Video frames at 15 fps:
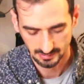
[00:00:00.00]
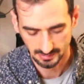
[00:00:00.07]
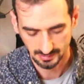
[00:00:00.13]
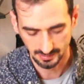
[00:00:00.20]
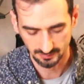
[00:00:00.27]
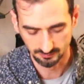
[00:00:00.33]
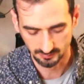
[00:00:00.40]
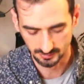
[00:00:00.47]

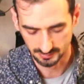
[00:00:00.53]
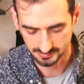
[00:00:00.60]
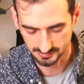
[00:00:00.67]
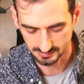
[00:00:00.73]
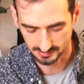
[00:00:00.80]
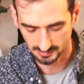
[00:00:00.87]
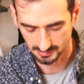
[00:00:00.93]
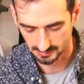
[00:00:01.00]
and verse
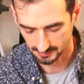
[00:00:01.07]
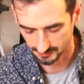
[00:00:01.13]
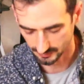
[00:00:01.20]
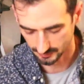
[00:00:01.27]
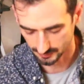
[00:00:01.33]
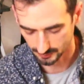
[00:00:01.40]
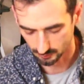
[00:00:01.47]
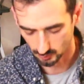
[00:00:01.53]
uh,
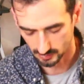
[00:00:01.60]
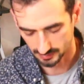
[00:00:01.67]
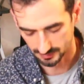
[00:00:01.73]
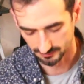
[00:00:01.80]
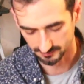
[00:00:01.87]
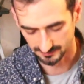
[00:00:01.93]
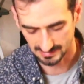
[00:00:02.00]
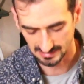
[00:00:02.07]
31
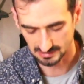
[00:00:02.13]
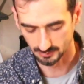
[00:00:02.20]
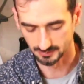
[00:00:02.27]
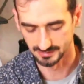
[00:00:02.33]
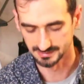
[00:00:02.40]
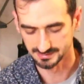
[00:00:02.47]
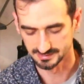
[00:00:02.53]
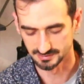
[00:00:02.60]
and following.
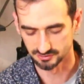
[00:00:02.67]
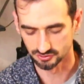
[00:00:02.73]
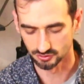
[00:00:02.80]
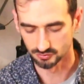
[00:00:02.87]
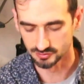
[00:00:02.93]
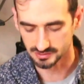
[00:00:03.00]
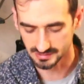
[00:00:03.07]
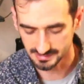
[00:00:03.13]
It says, So
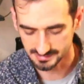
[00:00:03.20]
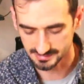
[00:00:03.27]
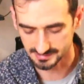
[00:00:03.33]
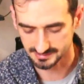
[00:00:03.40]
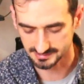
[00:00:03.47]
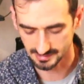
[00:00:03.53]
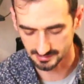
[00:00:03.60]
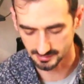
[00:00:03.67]

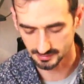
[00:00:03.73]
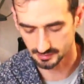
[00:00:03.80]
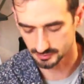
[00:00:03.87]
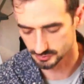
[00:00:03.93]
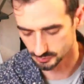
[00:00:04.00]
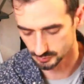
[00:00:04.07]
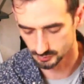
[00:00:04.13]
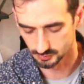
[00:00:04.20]
Jesus said to the
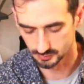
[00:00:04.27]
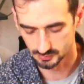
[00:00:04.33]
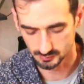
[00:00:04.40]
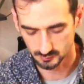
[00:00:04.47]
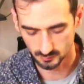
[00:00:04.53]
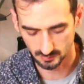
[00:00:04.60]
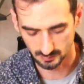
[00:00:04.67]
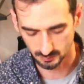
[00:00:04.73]
Jews
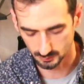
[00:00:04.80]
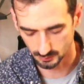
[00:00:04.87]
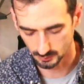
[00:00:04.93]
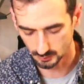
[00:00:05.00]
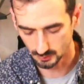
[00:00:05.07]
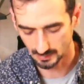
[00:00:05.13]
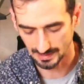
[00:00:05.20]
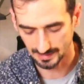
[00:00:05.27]
who,
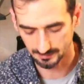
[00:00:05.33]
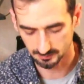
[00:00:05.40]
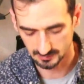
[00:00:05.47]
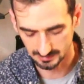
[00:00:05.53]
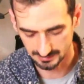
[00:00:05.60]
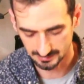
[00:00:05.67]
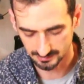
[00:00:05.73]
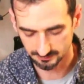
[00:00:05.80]
who had
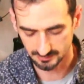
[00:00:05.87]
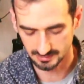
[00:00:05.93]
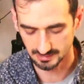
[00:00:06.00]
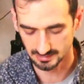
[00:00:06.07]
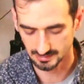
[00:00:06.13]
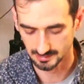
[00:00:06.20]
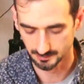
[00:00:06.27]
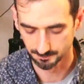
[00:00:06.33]
believed in
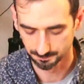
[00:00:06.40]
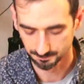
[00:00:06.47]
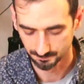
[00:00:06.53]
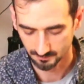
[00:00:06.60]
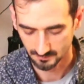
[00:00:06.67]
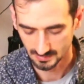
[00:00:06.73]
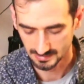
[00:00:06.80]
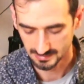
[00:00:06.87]
him,
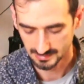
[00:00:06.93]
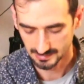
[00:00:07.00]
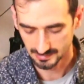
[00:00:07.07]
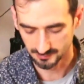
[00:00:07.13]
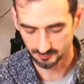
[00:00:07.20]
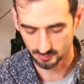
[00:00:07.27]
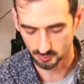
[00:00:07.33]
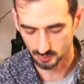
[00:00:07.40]

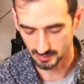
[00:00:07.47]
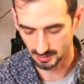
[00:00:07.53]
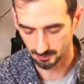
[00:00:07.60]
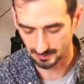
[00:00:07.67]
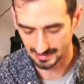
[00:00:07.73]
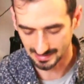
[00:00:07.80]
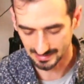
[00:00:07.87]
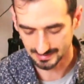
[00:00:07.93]
If you
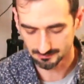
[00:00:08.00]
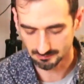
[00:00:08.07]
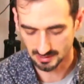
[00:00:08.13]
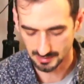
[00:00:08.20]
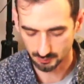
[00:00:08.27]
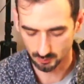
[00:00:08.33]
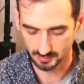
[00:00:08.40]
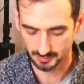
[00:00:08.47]
abide in
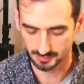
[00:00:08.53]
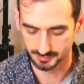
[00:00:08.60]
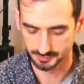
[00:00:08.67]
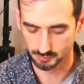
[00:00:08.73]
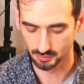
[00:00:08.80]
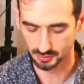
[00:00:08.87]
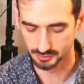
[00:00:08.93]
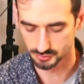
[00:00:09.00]
my word,
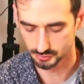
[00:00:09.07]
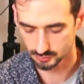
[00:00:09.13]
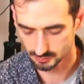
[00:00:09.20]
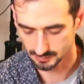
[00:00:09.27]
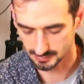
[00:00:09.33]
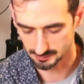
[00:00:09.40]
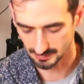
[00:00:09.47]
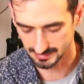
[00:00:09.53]
you are
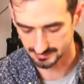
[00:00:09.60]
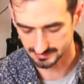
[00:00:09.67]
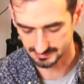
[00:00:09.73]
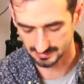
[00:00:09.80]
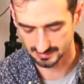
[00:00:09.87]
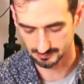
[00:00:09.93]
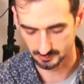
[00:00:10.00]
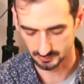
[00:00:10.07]
truly my
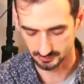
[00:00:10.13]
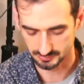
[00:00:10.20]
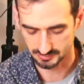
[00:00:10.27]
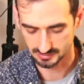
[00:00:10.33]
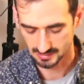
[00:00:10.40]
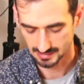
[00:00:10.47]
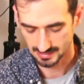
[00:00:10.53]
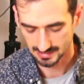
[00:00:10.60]
disciples,
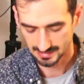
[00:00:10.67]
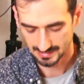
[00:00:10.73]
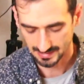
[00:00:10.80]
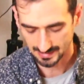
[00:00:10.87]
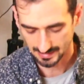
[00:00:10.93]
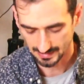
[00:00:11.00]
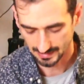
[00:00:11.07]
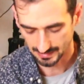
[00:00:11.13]

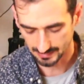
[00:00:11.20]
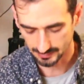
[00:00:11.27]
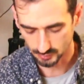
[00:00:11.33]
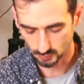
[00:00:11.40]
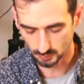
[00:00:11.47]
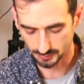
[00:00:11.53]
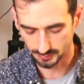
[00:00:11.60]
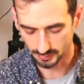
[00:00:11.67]
and you
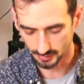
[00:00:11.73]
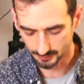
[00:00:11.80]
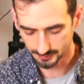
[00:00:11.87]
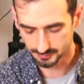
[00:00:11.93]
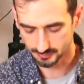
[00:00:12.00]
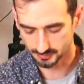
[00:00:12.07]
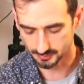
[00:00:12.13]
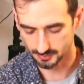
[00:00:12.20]
will know the
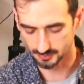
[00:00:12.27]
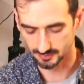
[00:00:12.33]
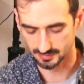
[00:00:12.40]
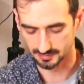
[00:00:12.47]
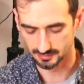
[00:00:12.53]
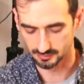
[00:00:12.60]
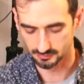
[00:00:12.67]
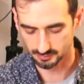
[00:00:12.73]
truth, and
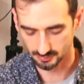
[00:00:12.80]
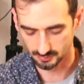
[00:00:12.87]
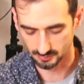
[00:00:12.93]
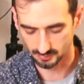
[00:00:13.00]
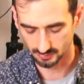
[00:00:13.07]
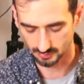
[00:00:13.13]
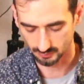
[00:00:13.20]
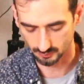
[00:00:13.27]
the
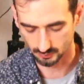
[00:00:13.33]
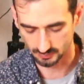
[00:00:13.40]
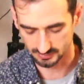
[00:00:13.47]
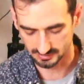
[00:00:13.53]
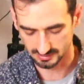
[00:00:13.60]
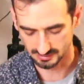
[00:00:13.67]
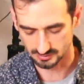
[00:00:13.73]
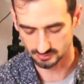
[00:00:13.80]
truth will
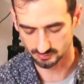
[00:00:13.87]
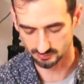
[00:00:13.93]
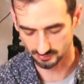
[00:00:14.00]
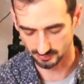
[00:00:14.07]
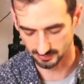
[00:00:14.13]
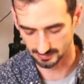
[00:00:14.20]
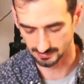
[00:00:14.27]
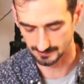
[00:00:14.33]
set you
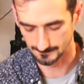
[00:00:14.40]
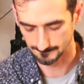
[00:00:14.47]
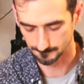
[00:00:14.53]
free.